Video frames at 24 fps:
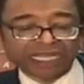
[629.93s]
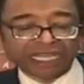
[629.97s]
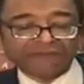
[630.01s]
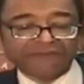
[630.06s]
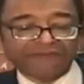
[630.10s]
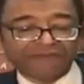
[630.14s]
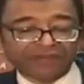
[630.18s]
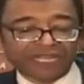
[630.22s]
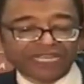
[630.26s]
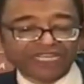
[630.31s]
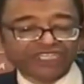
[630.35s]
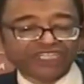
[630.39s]

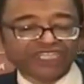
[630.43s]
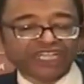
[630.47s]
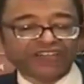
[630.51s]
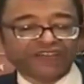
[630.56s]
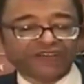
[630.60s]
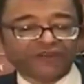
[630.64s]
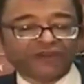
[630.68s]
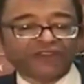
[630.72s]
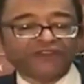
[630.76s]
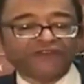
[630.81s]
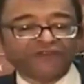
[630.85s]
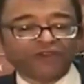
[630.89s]
inflation
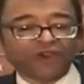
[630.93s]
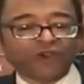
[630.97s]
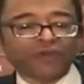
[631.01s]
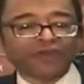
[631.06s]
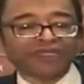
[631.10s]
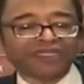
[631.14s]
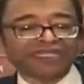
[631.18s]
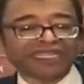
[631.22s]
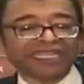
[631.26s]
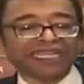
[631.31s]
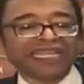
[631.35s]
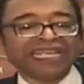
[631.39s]
is only
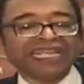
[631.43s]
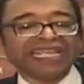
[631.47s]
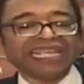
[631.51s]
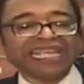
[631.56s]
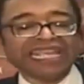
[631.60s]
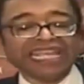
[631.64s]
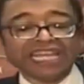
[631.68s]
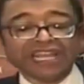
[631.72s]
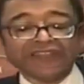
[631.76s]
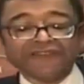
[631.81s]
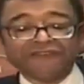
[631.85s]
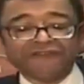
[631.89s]
4%.
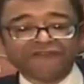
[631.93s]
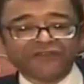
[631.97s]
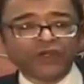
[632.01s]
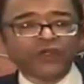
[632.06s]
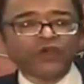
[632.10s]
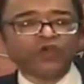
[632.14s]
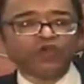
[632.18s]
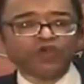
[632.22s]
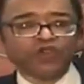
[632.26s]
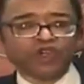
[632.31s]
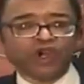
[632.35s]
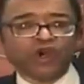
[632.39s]
Any
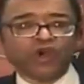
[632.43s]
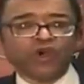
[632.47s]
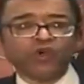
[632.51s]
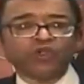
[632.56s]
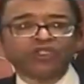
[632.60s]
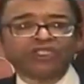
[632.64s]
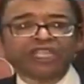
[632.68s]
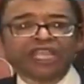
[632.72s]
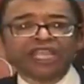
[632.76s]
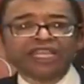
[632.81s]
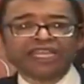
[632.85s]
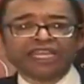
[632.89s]
fool
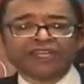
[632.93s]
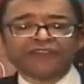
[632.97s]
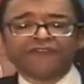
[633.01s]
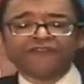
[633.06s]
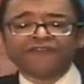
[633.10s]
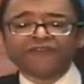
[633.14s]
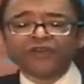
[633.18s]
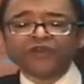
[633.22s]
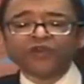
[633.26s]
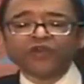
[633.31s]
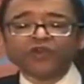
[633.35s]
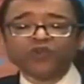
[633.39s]
knows that the
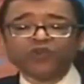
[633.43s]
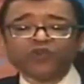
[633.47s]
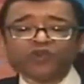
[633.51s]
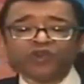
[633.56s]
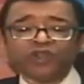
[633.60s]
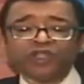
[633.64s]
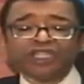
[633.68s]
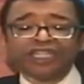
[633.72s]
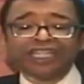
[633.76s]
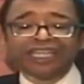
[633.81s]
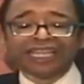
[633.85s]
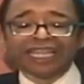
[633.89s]
food
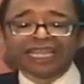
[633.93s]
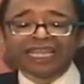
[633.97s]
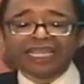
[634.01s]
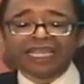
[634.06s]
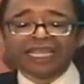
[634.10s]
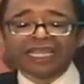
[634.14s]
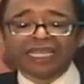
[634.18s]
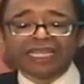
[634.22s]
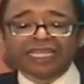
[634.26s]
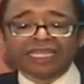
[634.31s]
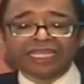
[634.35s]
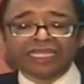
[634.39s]

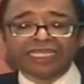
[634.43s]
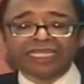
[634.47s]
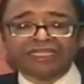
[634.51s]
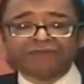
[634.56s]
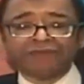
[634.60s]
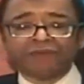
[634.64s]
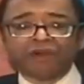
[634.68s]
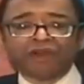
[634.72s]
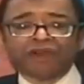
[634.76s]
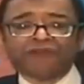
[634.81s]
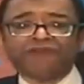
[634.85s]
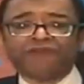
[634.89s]

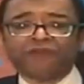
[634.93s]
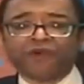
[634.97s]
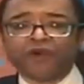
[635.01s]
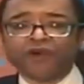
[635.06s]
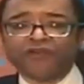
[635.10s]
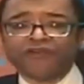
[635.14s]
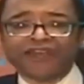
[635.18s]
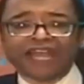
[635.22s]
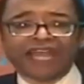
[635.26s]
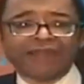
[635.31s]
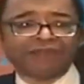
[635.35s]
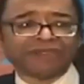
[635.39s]
is more than 4
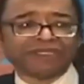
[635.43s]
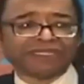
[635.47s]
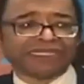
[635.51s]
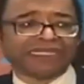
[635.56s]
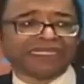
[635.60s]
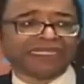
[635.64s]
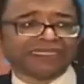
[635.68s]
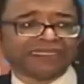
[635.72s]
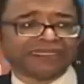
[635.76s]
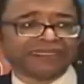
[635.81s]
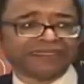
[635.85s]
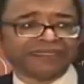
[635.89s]
or
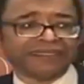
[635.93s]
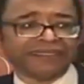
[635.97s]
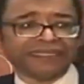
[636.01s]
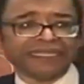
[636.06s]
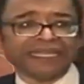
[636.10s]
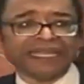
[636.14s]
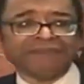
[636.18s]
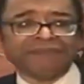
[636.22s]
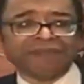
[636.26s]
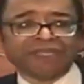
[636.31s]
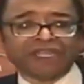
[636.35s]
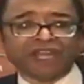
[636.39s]
5%.
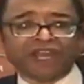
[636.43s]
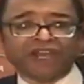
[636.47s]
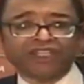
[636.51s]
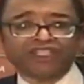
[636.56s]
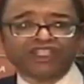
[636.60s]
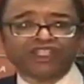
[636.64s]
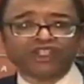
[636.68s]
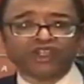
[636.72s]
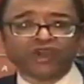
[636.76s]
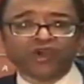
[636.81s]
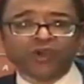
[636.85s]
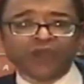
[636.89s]

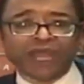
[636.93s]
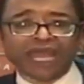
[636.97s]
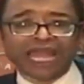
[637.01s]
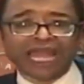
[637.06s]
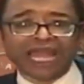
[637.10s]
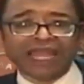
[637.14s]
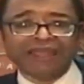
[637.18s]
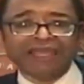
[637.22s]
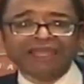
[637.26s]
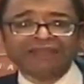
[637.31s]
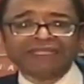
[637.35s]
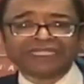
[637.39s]
Because you know
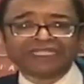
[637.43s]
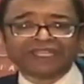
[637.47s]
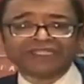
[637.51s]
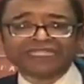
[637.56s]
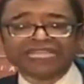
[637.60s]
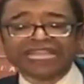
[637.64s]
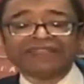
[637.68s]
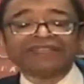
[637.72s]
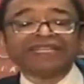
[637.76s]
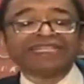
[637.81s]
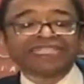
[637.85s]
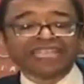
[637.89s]
why?
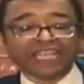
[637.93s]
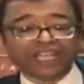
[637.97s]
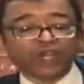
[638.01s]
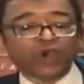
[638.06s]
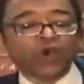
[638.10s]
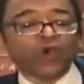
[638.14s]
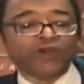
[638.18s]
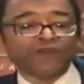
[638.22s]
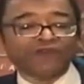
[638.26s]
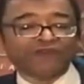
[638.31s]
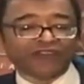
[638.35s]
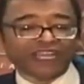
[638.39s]
Because they say
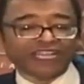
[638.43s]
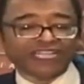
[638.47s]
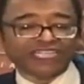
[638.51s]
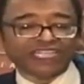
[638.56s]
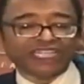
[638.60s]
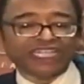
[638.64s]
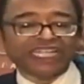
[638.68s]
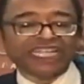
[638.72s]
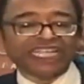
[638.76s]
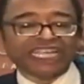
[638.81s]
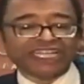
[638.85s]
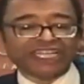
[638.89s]
core
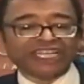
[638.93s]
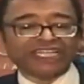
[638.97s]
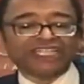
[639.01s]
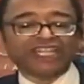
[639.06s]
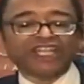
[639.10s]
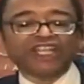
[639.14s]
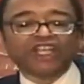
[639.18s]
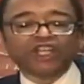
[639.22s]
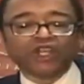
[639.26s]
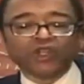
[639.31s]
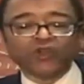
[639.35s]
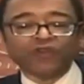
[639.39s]
inflation. It doesn't
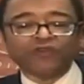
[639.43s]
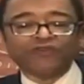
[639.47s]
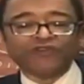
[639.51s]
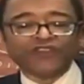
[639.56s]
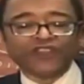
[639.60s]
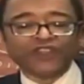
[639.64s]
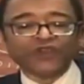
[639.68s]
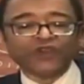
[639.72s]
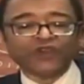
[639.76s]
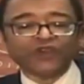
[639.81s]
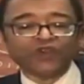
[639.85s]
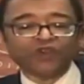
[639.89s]
include
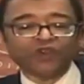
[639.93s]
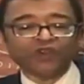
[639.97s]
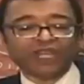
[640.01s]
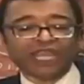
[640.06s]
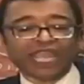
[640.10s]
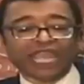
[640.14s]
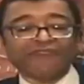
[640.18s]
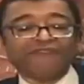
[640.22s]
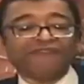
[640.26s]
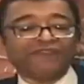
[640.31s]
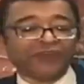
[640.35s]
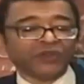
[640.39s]
fuel
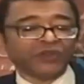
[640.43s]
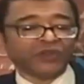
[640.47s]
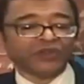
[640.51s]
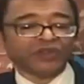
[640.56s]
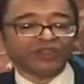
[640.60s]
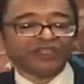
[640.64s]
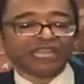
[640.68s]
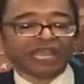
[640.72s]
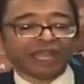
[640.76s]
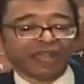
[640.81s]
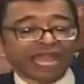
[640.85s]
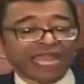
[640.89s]
and
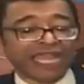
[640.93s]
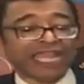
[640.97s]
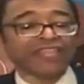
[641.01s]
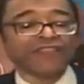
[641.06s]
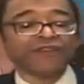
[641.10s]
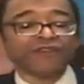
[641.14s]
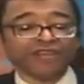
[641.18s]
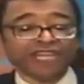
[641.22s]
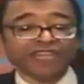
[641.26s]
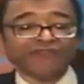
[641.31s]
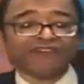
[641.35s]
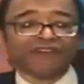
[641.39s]
food. Now, how can
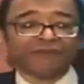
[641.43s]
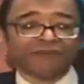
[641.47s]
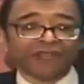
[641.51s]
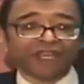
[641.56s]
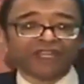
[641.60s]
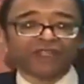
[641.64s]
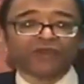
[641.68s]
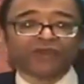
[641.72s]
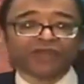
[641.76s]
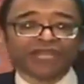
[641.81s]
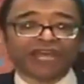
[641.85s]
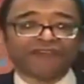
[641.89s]
you live in
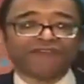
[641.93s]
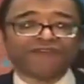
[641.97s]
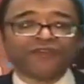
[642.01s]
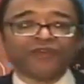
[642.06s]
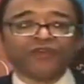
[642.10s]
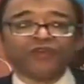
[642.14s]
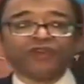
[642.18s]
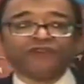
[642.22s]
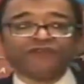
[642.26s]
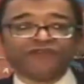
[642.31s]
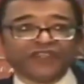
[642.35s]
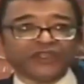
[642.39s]
America without
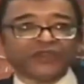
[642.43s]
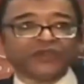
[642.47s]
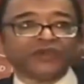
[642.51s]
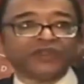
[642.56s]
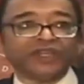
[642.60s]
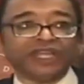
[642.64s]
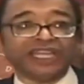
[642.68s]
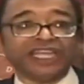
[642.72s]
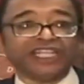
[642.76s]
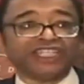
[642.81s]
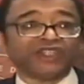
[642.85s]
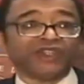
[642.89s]
food and fuel
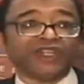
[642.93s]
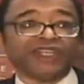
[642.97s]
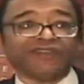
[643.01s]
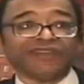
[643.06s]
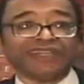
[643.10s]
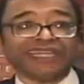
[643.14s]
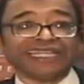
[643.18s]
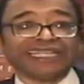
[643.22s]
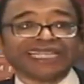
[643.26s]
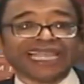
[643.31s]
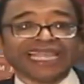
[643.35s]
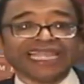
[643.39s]
unless you live
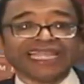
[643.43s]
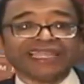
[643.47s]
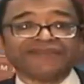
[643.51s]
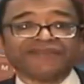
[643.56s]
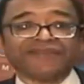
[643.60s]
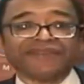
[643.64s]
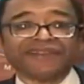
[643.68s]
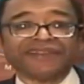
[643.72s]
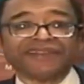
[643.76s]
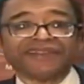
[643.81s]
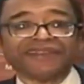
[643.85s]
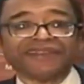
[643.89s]
in a cave?